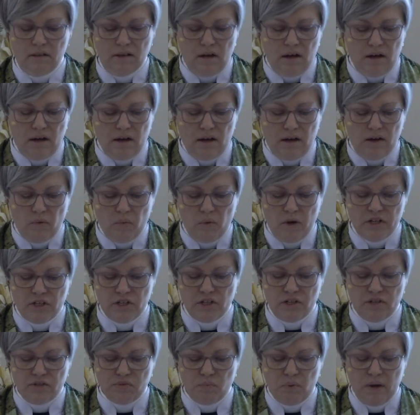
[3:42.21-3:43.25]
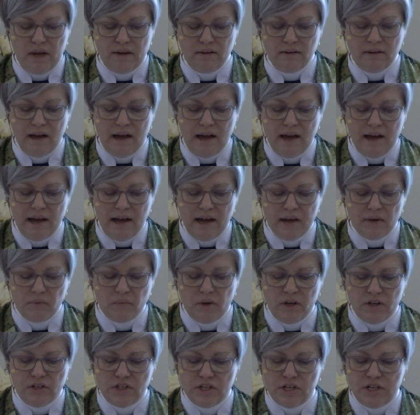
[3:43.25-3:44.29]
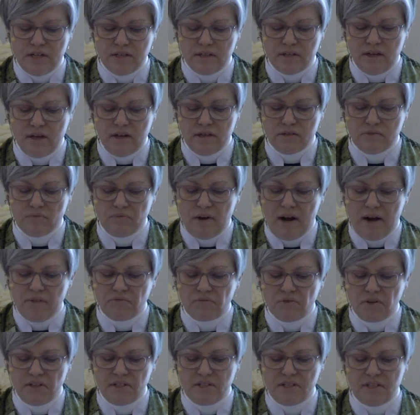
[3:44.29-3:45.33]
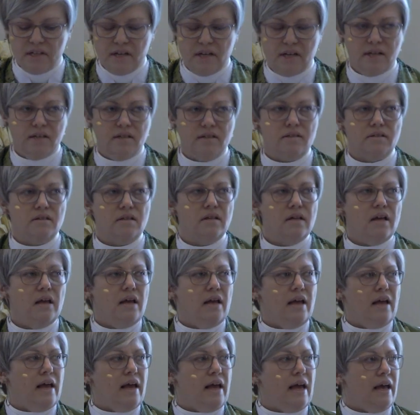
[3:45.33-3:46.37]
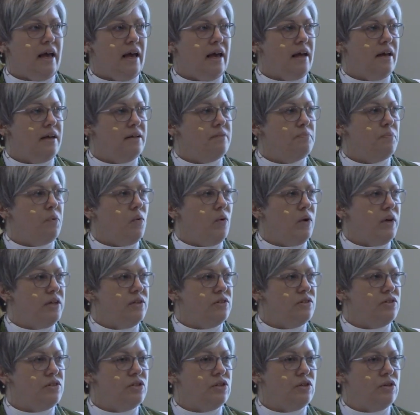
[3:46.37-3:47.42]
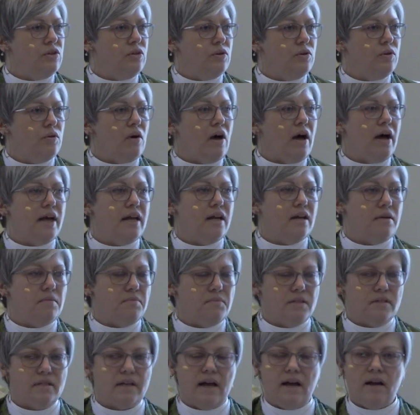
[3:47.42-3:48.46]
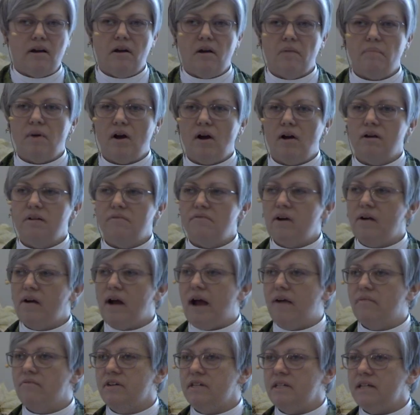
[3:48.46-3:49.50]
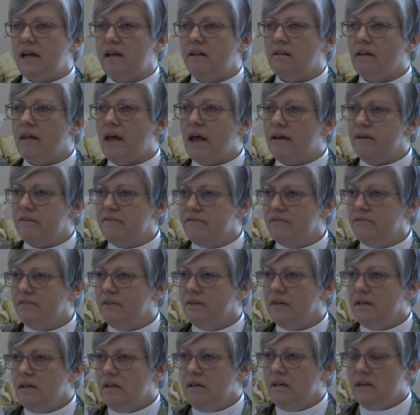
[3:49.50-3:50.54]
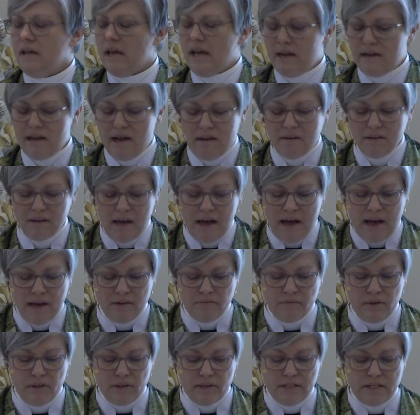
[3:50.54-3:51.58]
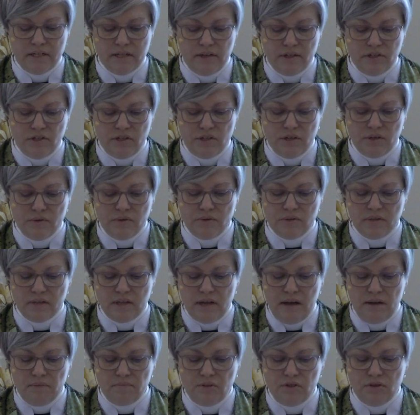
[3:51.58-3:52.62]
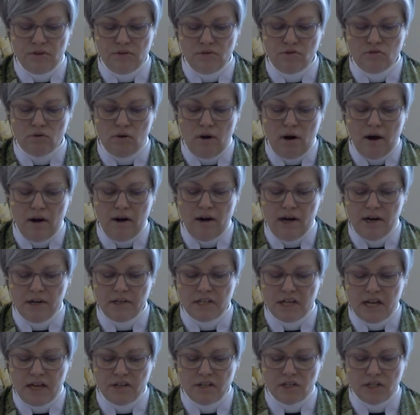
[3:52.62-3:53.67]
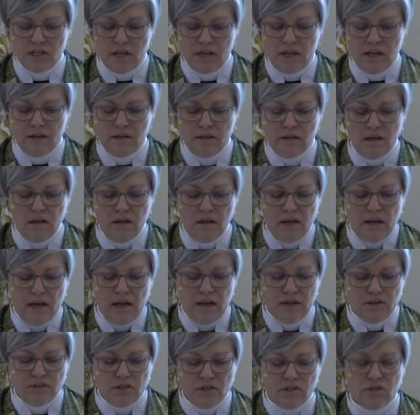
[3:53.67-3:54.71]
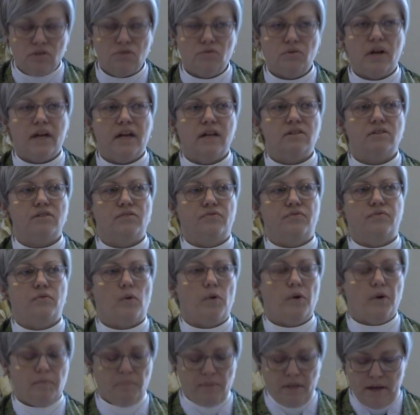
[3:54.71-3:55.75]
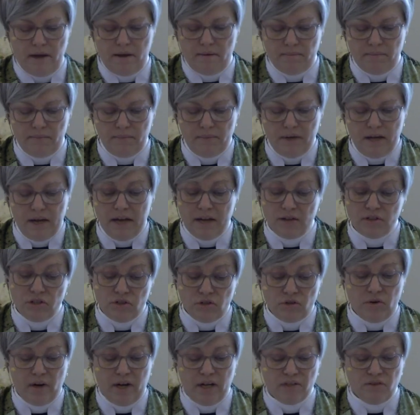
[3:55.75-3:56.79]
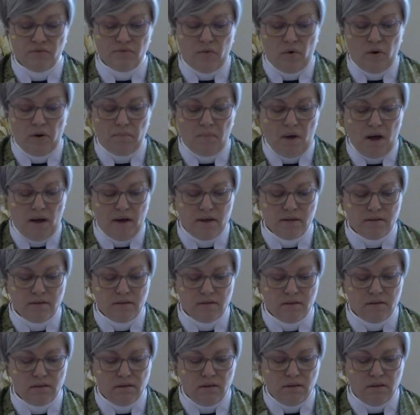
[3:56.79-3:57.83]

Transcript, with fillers: uh, which is when God, when Jesus references and points to items that are part of our everyday life and how God really does use them to draw our attention and to transform them and to transform us.